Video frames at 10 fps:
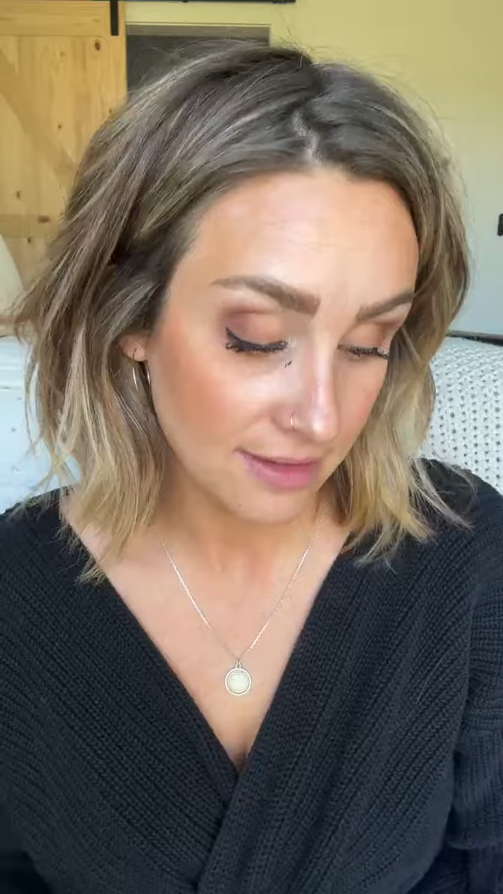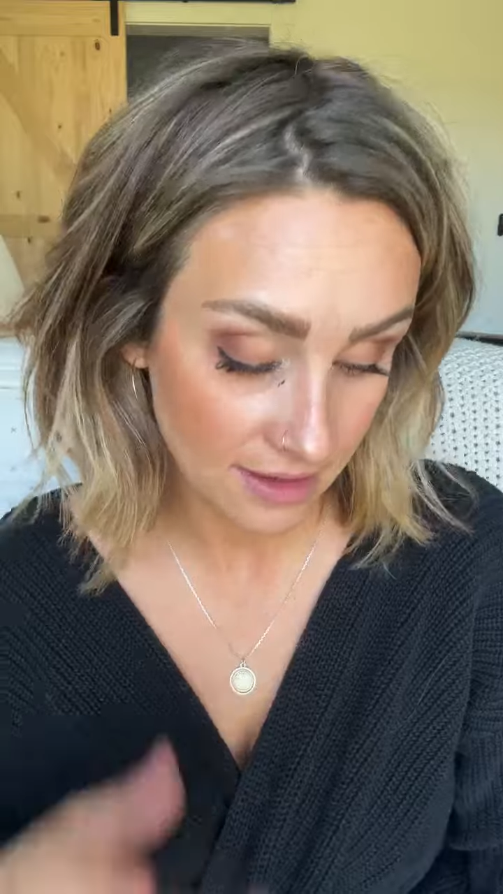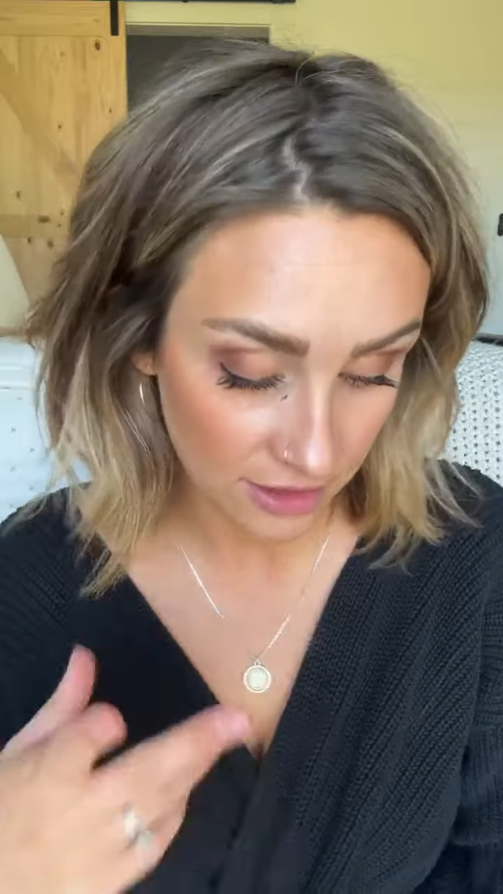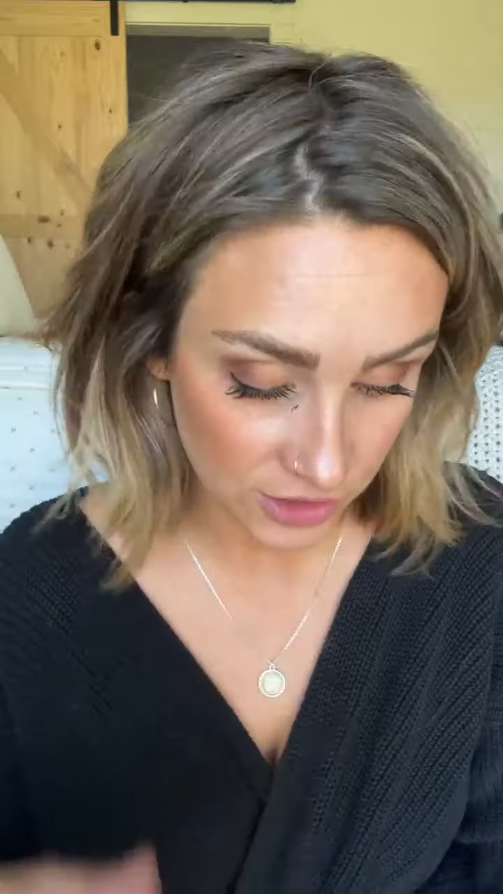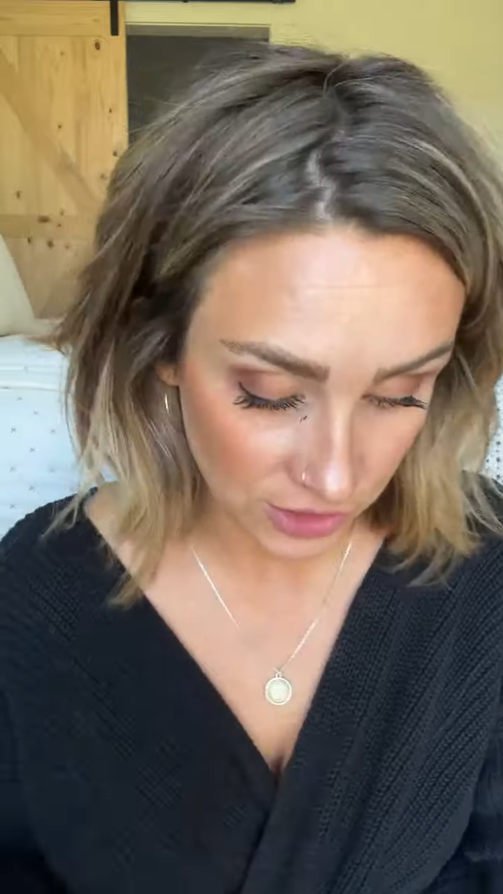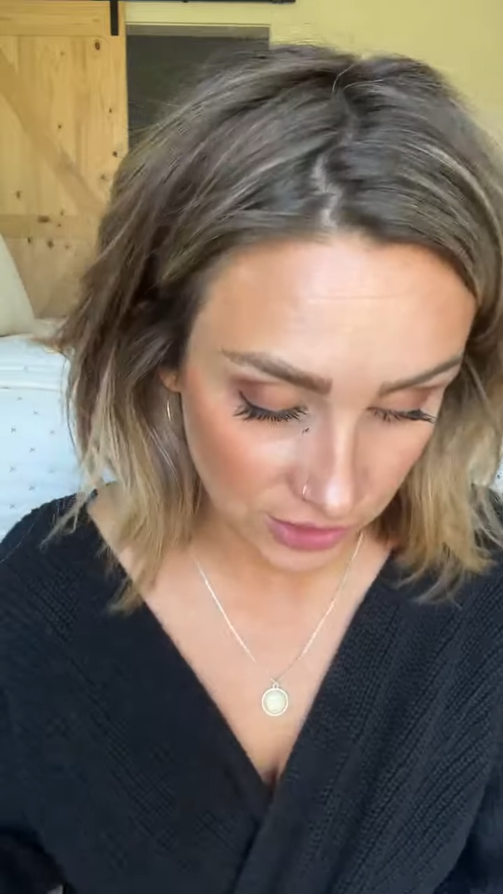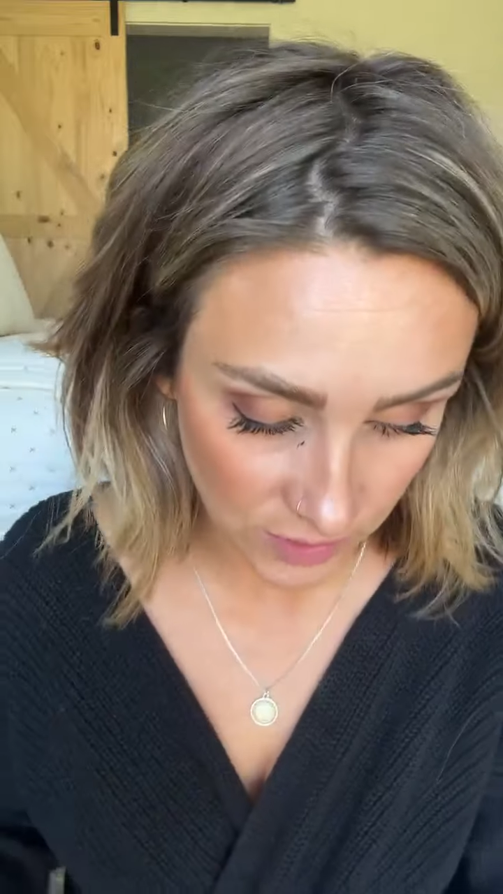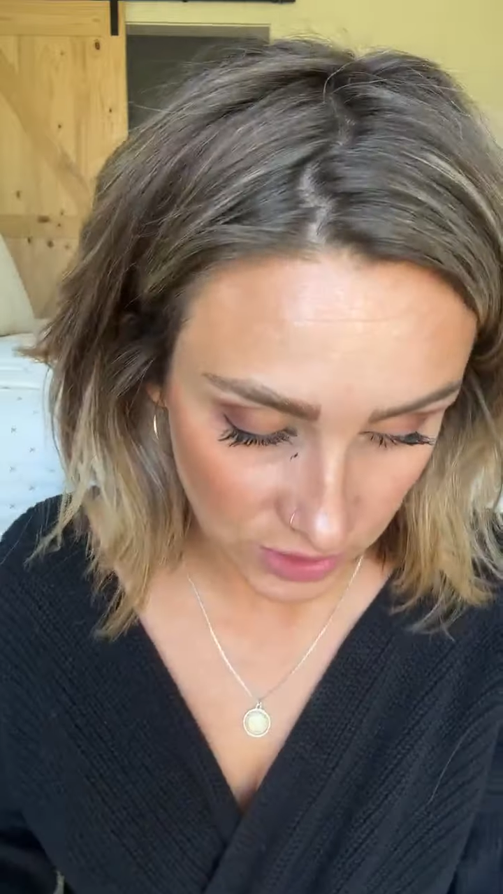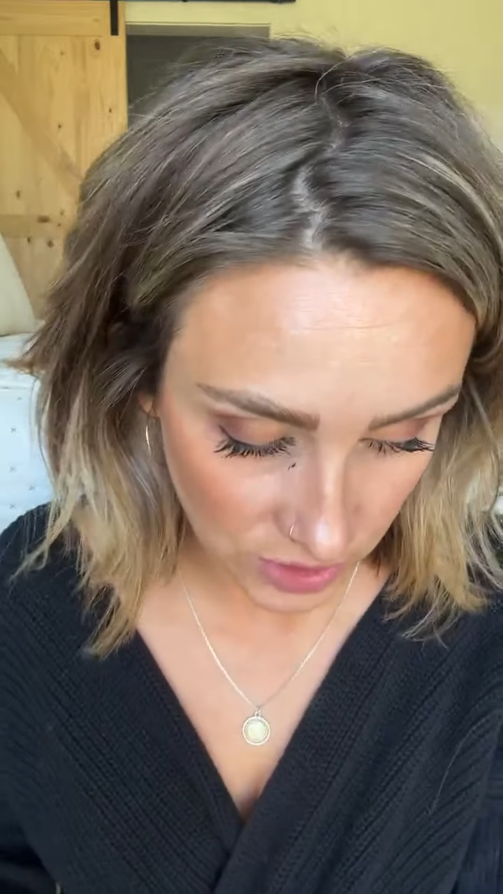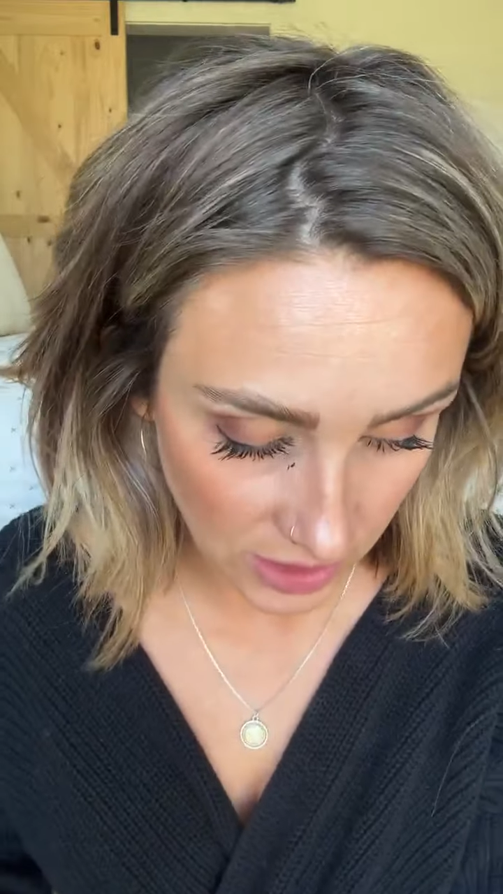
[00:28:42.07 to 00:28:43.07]
I'll show you
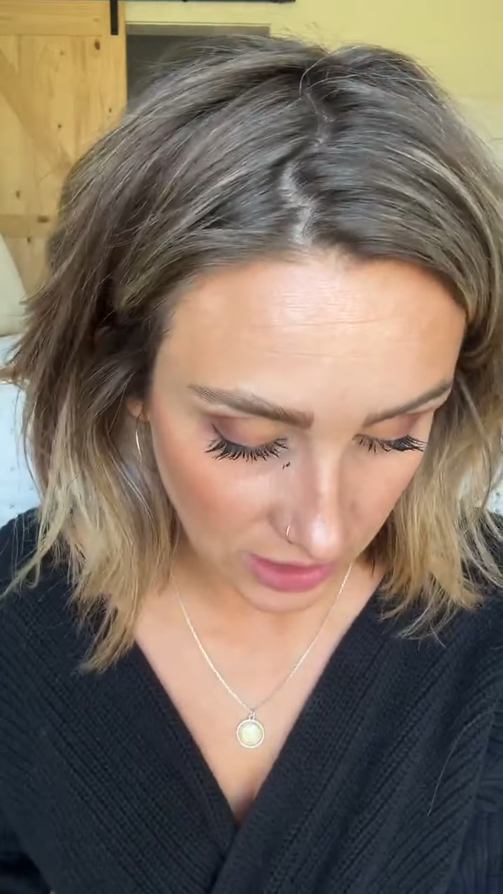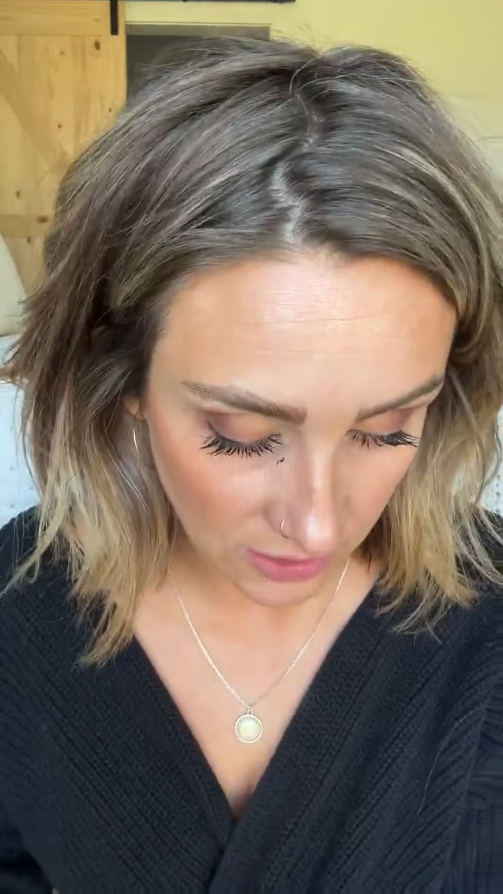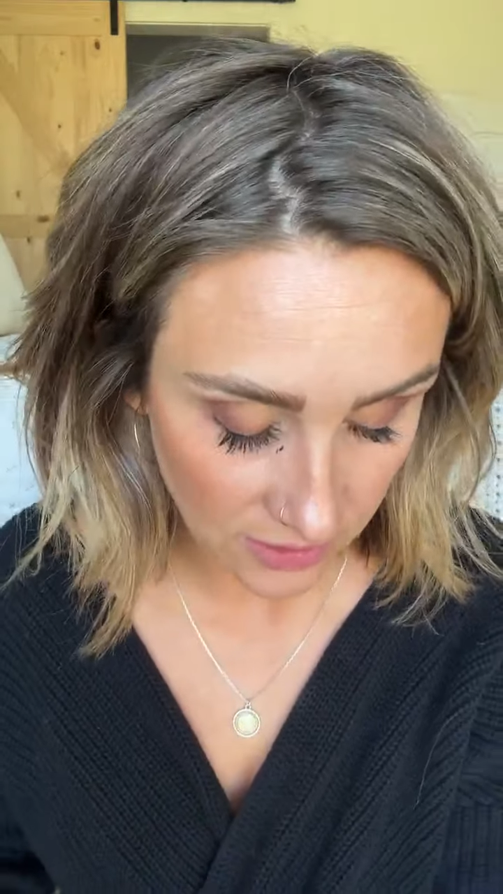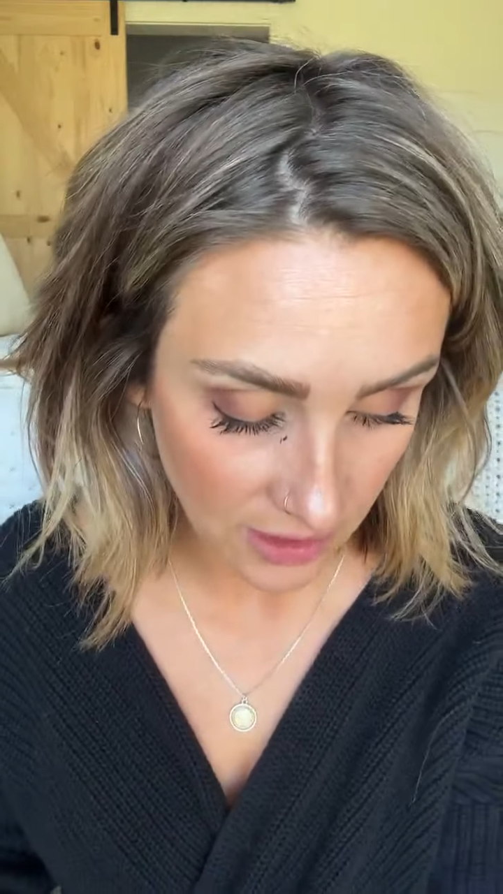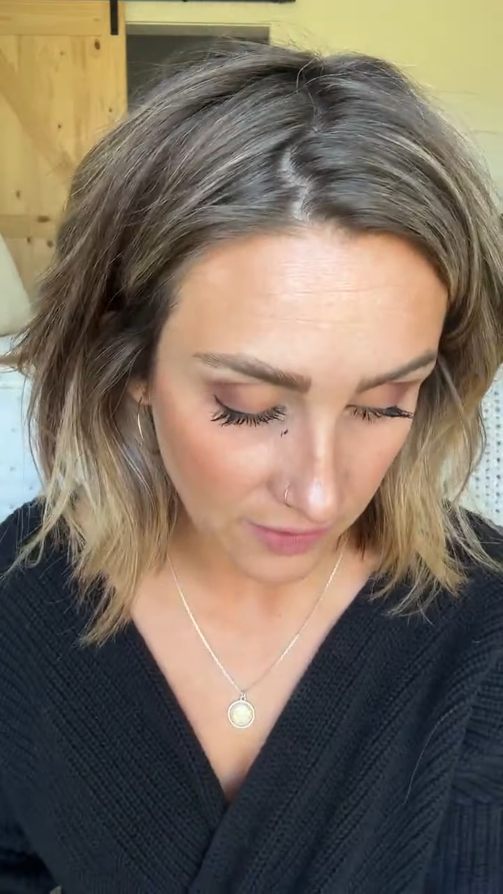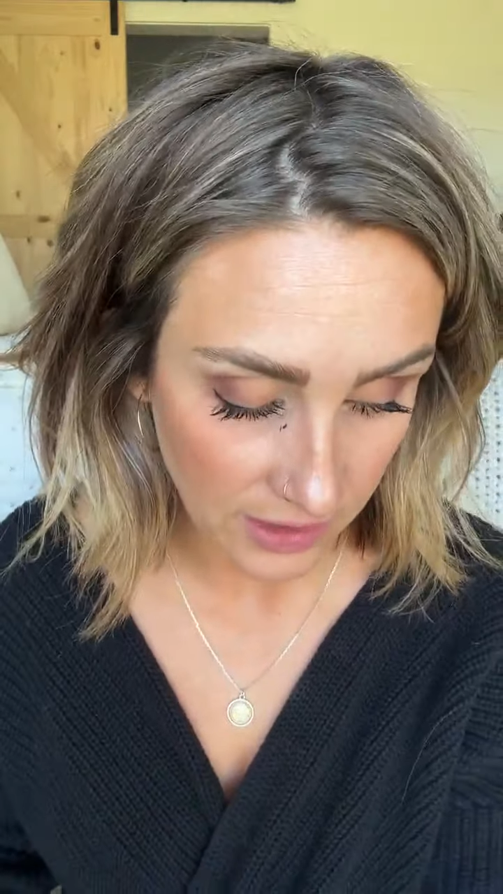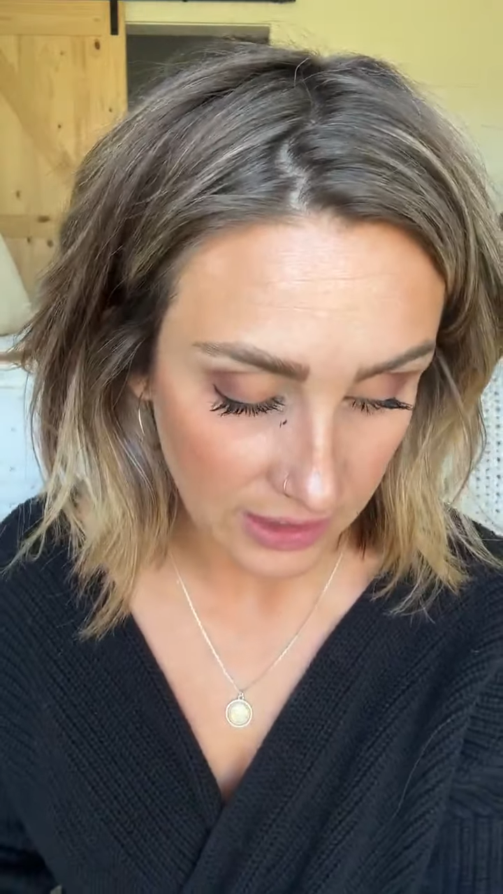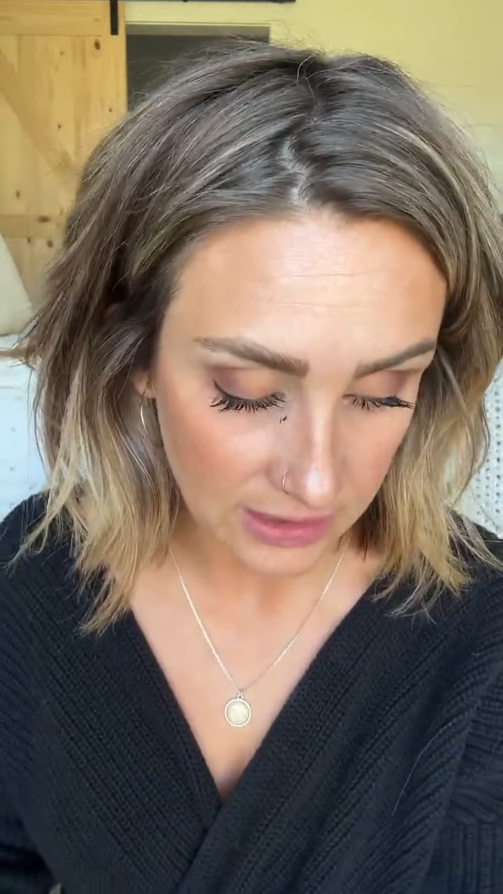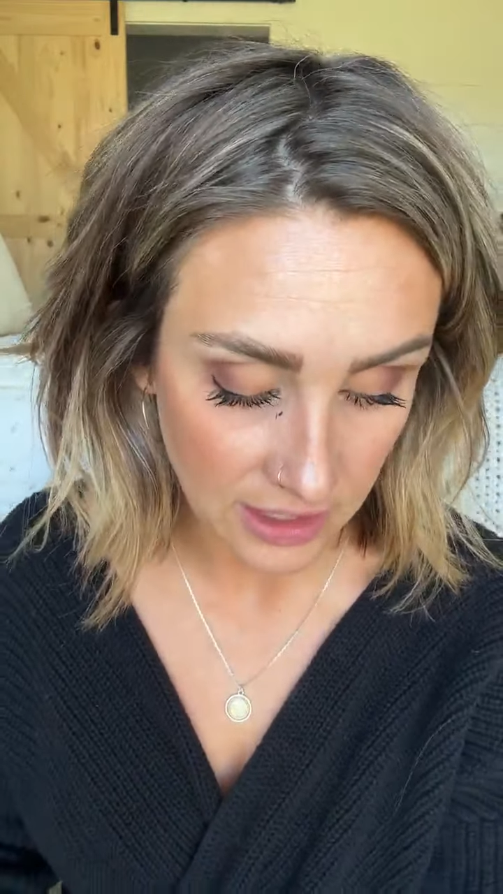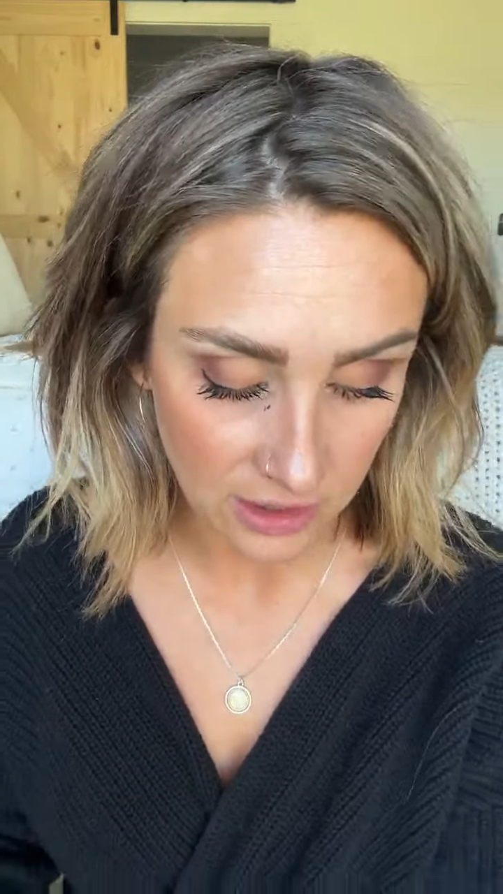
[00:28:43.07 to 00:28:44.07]
a trick on how I
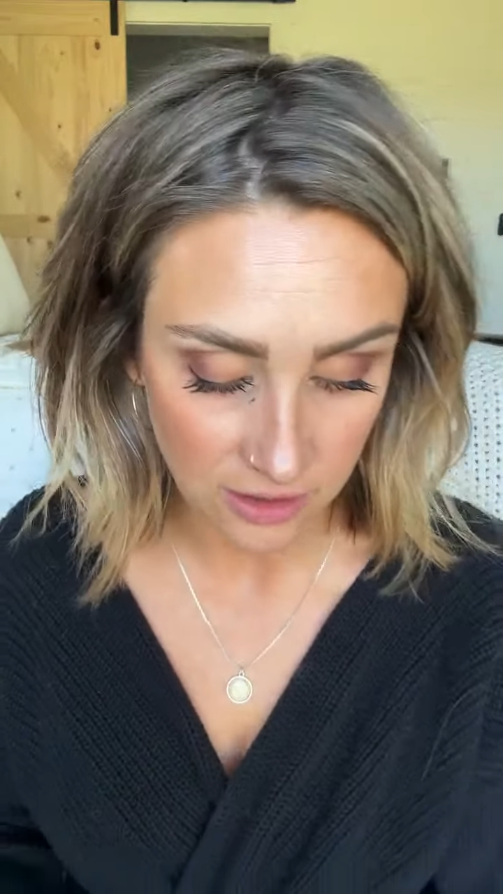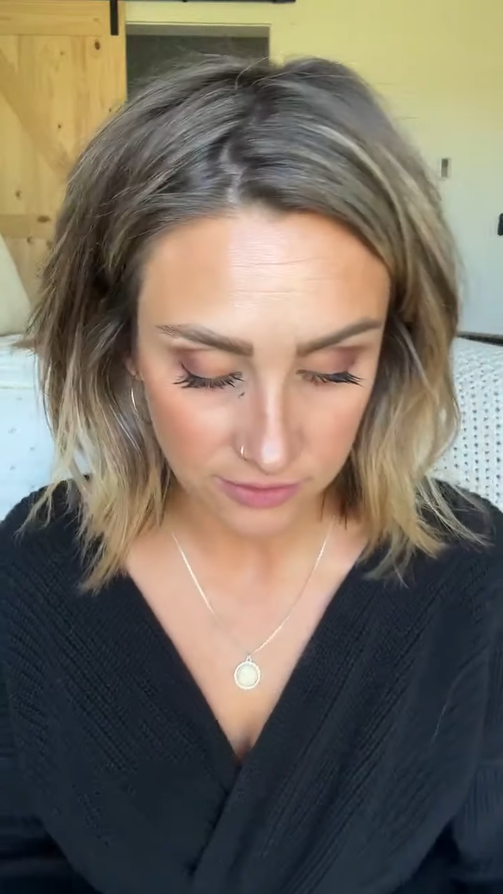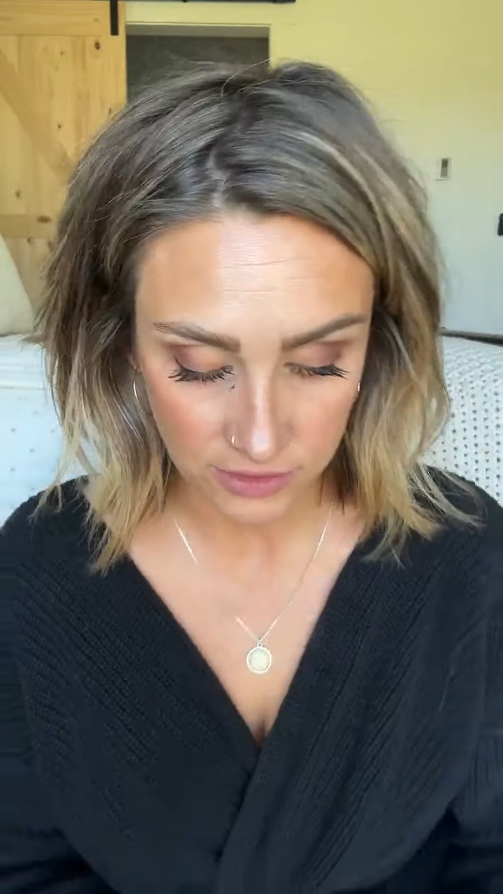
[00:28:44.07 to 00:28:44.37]
get that off,